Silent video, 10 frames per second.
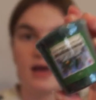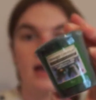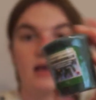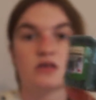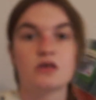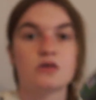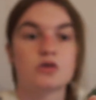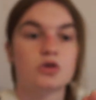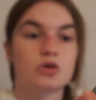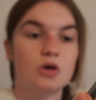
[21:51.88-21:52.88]
It is
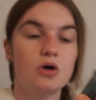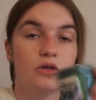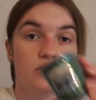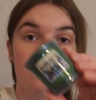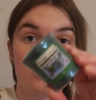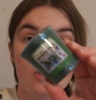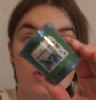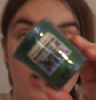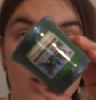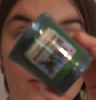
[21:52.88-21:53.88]
so
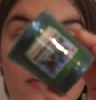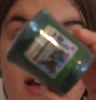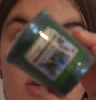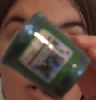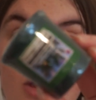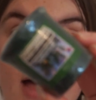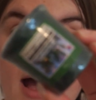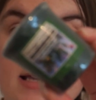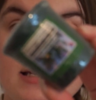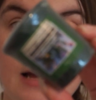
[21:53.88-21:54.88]
cute, but these were only
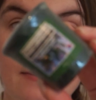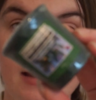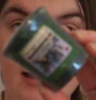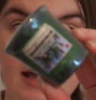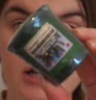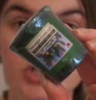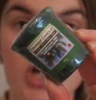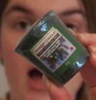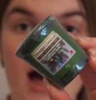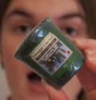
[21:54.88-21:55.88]
89p each.
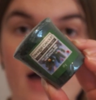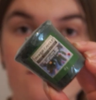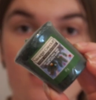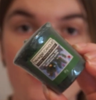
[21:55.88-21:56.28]
I thought